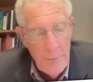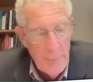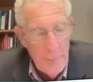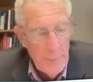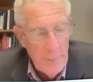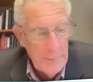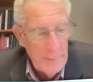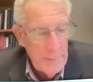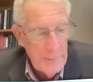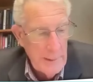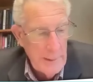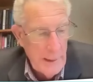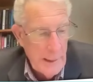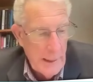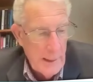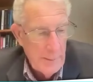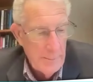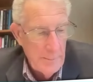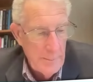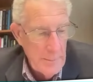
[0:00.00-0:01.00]
do it.
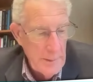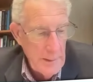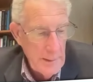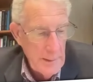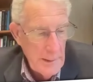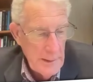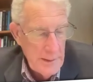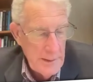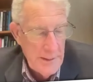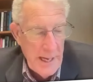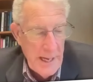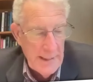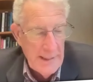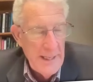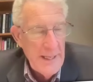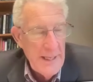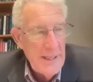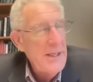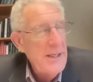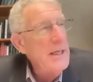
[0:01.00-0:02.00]
It's not
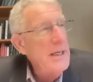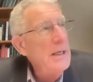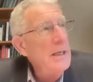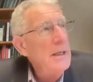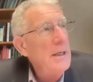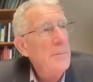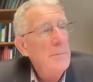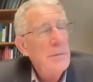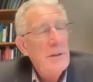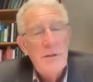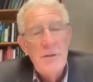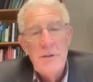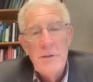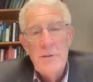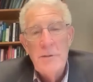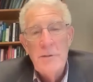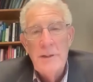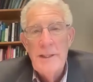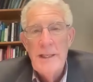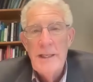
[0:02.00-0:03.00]
easy, but it
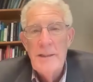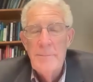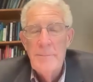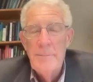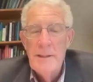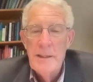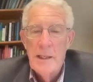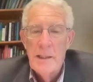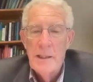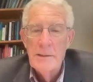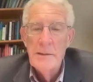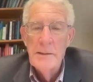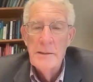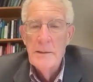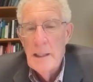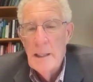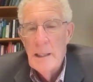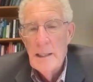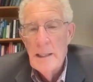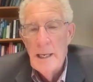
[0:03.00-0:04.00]
certainly can be done.
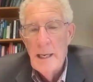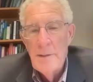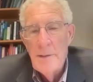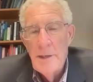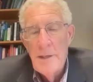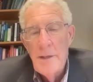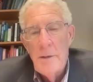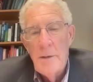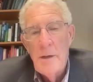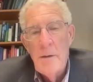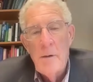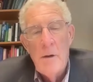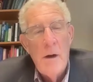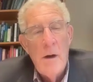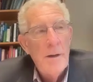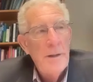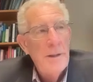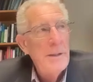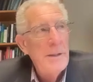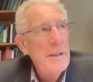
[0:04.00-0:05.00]
And you know how
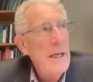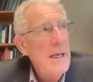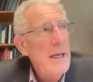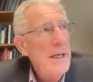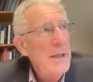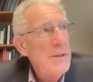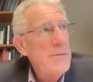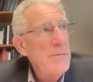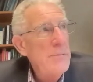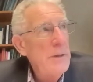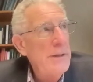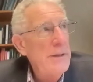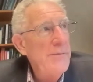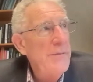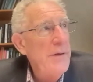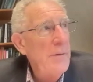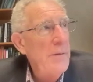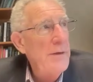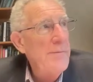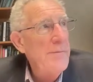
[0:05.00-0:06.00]
hard it's really
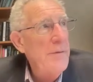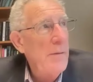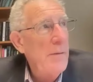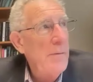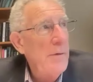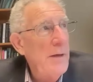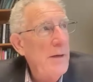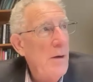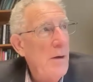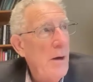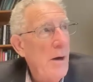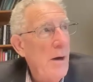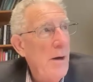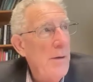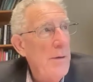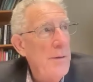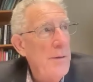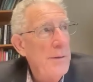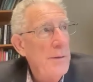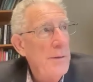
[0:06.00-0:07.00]
very, very
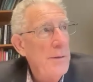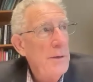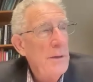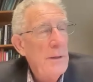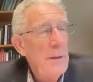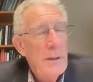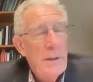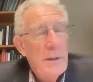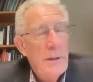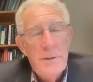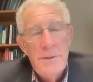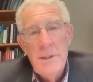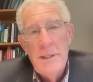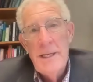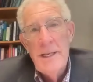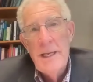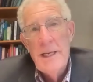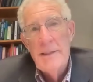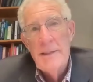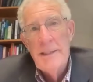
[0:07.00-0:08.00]
hard to
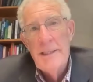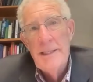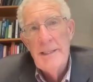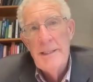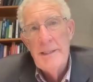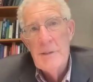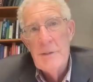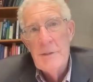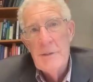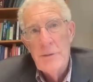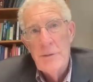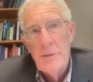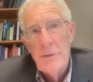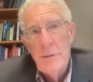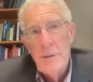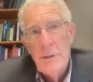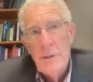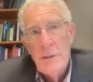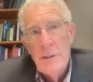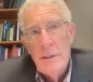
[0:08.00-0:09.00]
get cancer
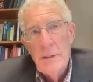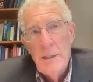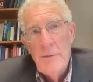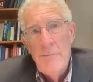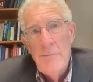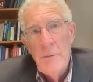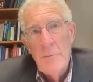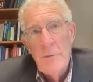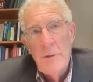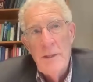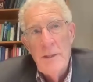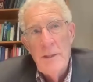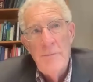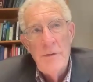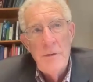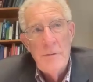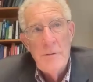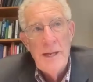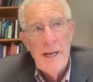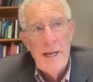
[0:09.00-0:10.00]
if you live in
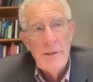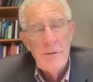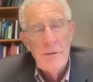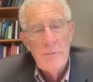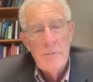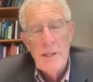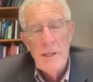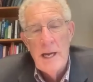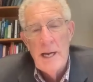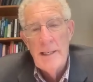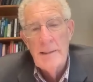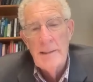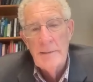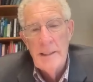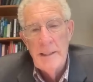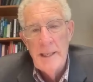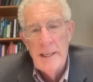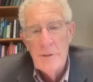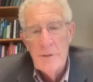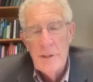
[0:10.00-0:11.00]
your natural diet and
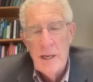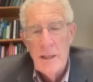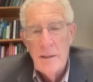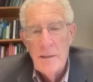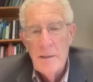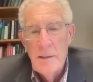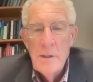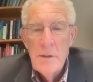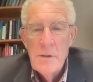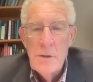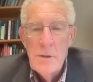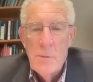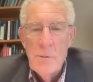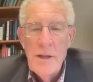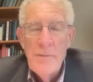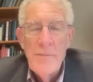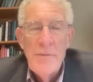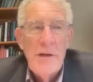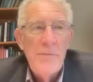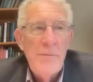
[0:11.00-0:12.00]
lifestyle. So
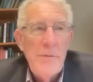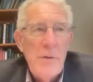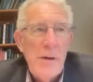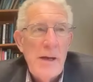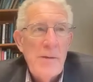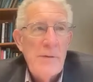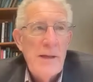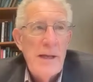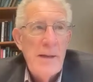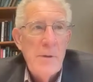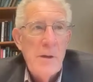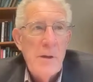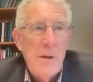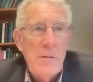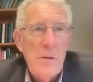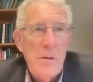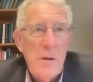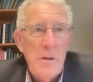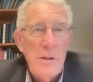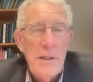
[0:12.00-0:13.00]
even if you have
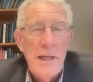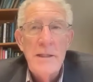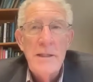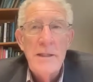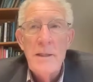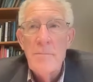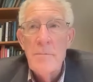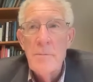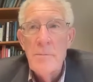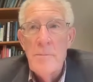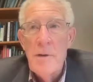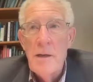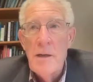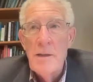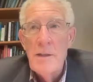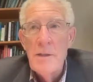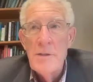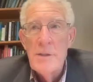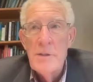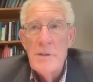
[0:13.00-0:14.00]
chemical, like the
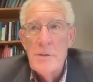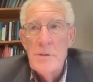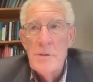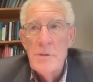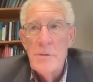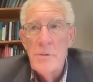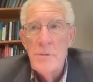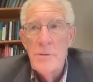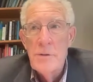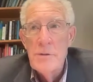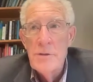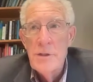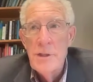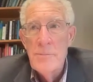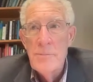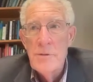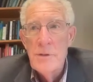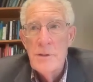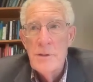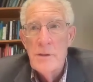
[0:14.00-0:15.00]
monkeys in the zoo, the
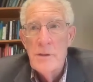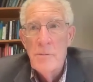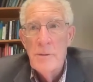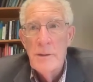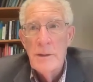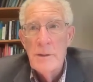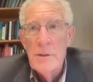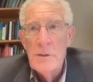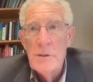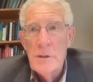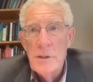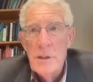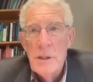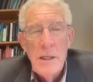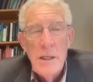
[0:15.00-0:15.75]
chimps and the gorillas,